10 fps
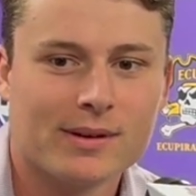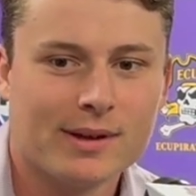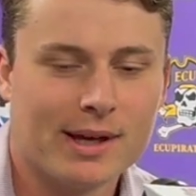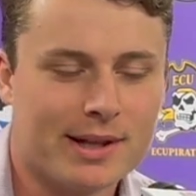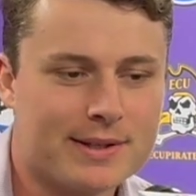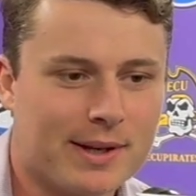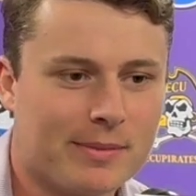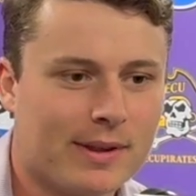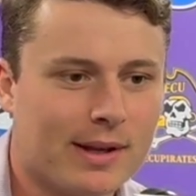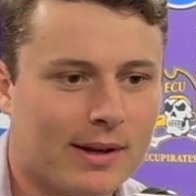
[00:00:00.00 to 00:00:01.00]
Yeah, that's
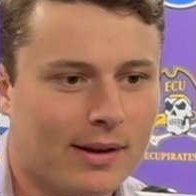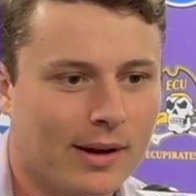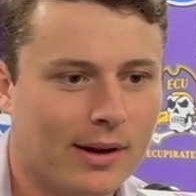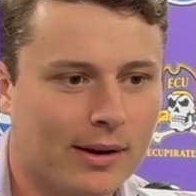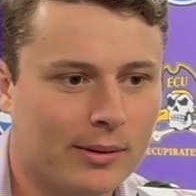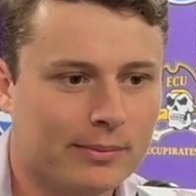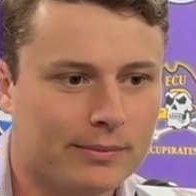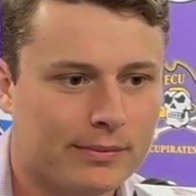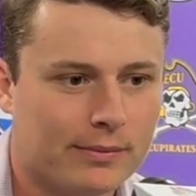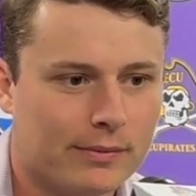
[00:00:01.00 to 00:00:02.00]
something that
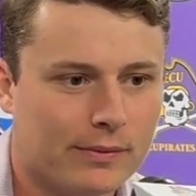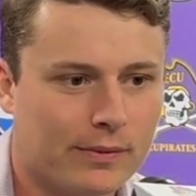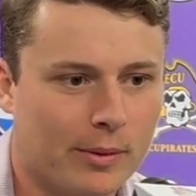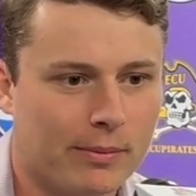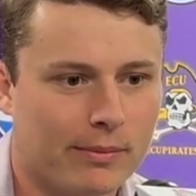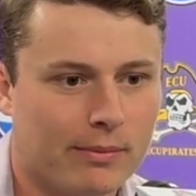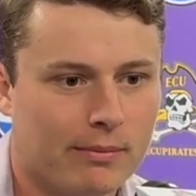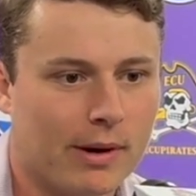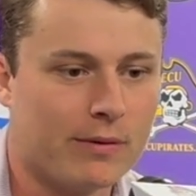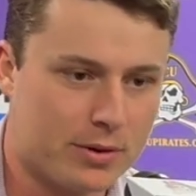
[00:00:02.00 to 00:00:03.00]
from
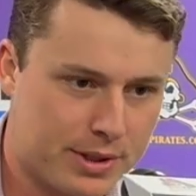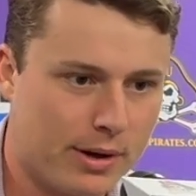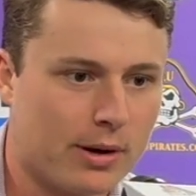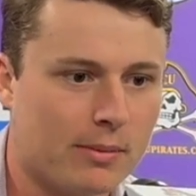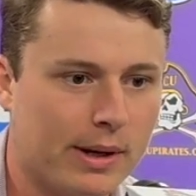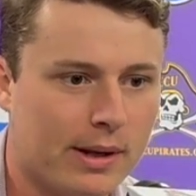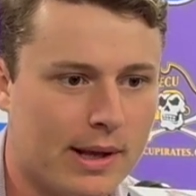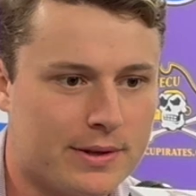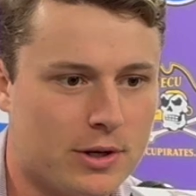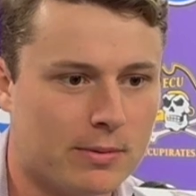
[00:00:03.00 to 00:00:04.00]
my first year here, being in
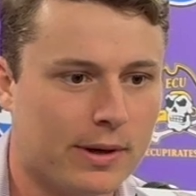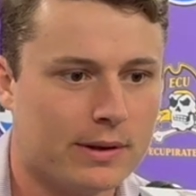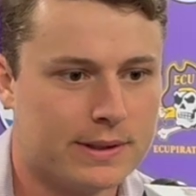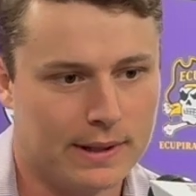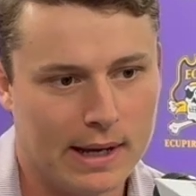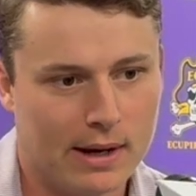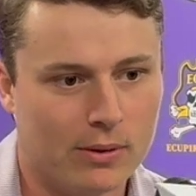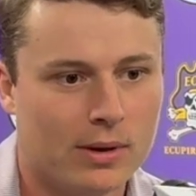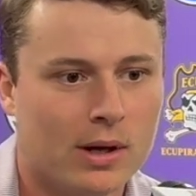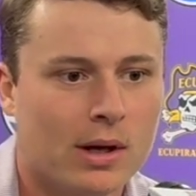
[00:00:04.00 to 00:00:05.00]
that super to now,
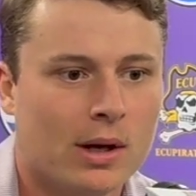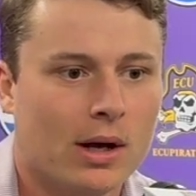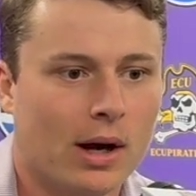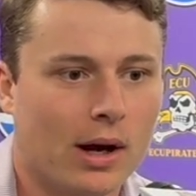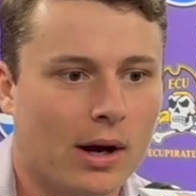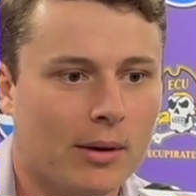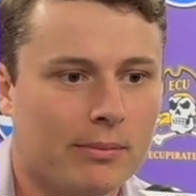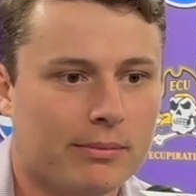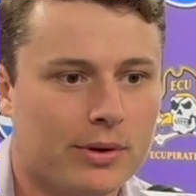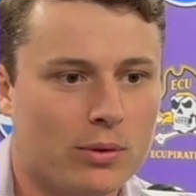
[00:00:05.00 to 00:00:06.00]

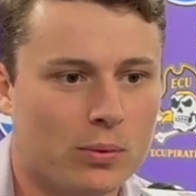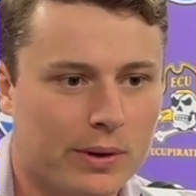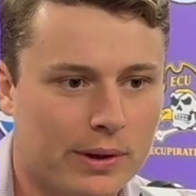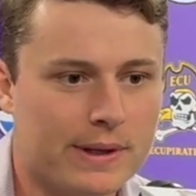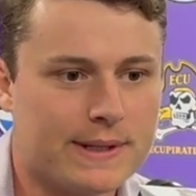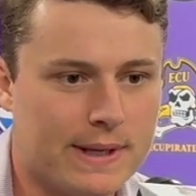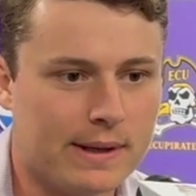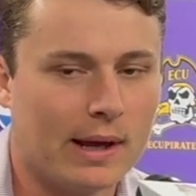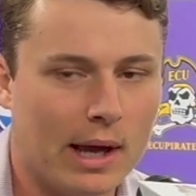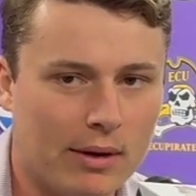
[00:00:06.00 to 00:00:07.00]
you really see
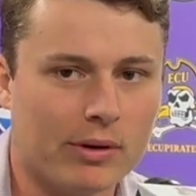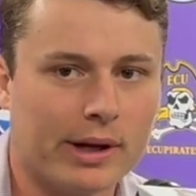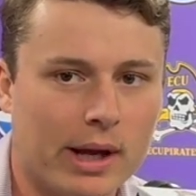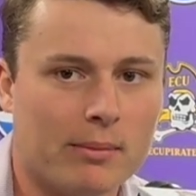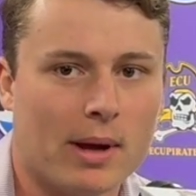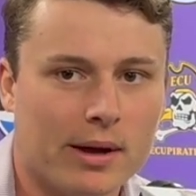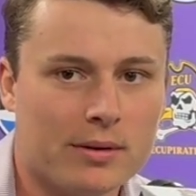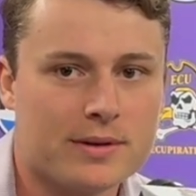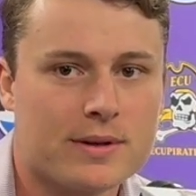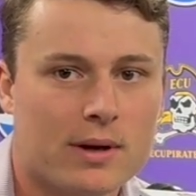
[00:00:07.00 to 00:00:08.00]
that every game
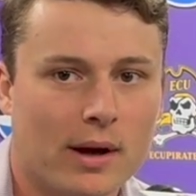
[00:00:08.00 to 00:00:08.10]
matters.